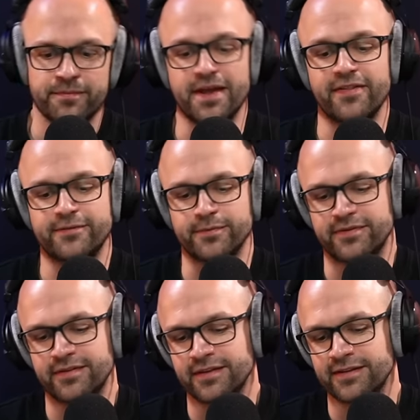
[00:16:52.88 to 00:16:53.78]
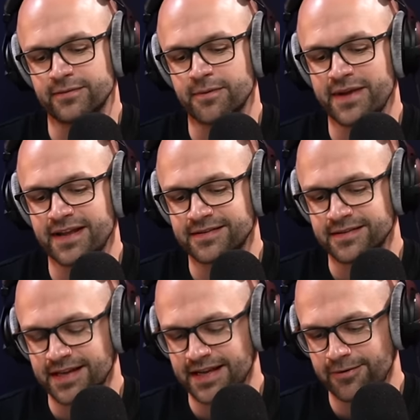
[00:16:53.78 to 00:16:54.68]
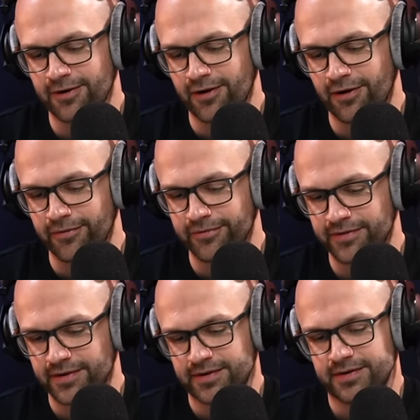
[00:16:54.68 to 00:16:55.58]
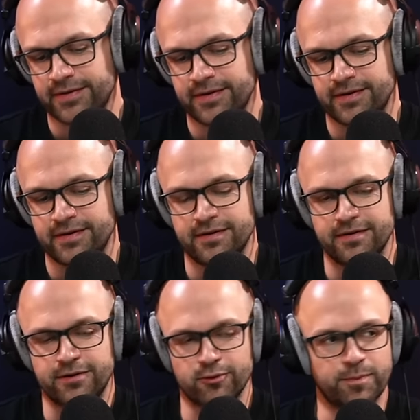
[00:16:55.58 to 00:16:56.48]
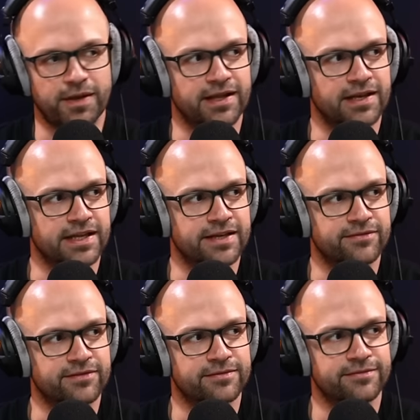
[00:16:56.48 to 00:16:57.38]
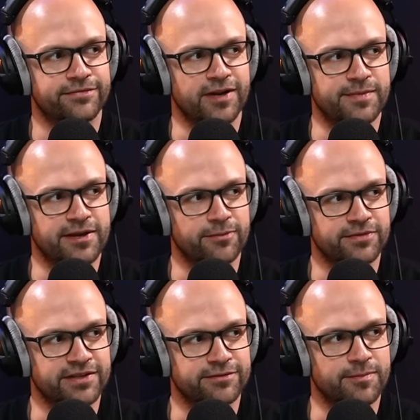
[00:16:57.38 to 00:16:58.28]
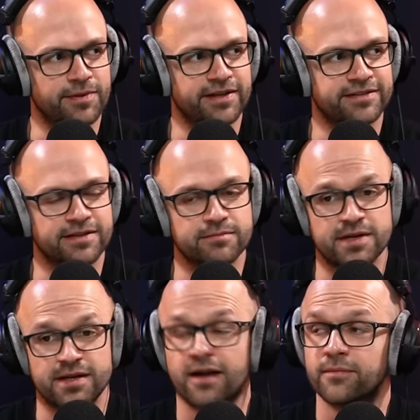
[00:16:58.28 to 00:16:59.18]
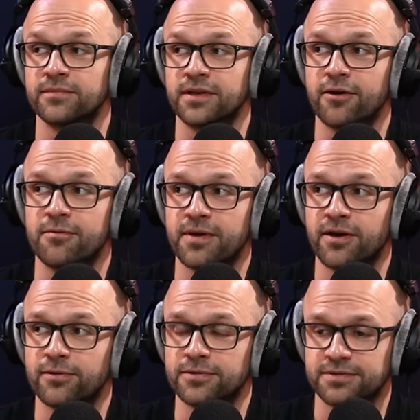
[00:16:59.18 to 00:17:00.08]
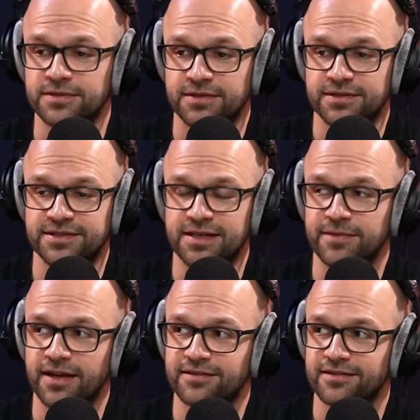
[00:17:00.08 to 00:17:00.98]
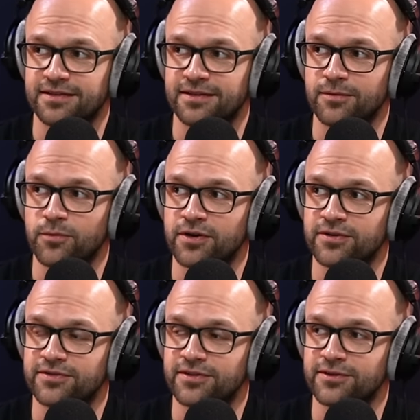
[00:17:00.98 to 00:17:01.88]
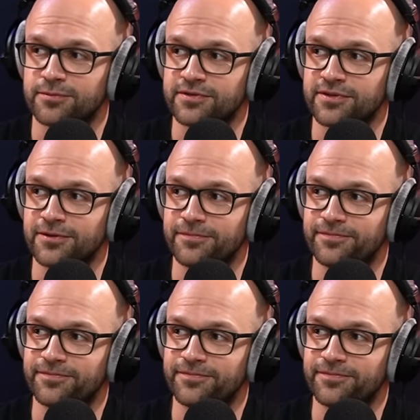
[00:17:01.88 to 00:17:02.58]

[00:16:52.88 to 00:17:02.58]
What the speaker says: But yeah, this was when we entered the era of good player leaves, freebie comes in to replace him, and lo and behold, the team gets worse as a result.